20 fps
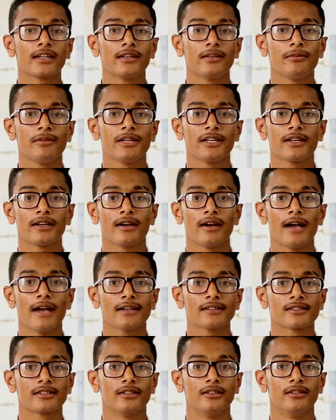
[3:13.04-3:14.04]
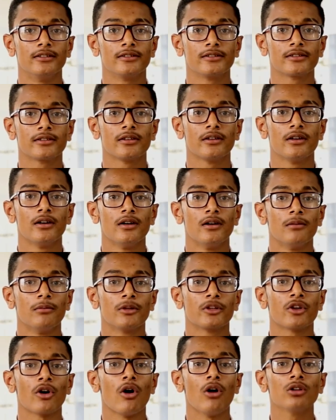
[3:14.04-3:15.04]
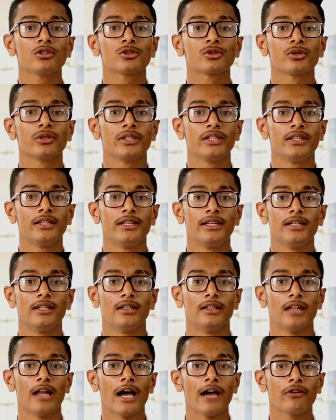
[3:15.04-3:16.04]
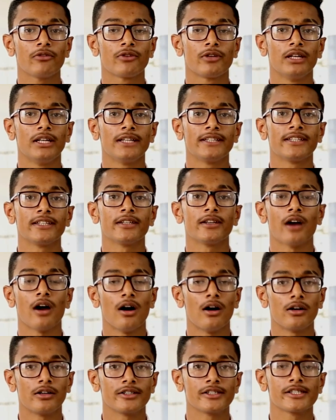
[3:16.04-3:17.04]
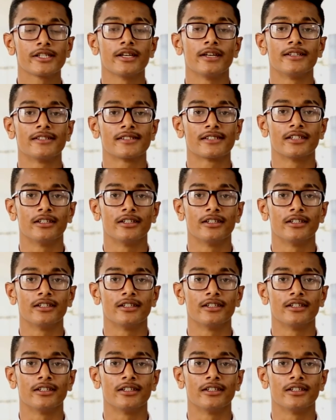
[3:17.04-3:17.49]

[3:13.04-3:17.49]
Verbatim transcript: academic excellence, but also in the life-related arts and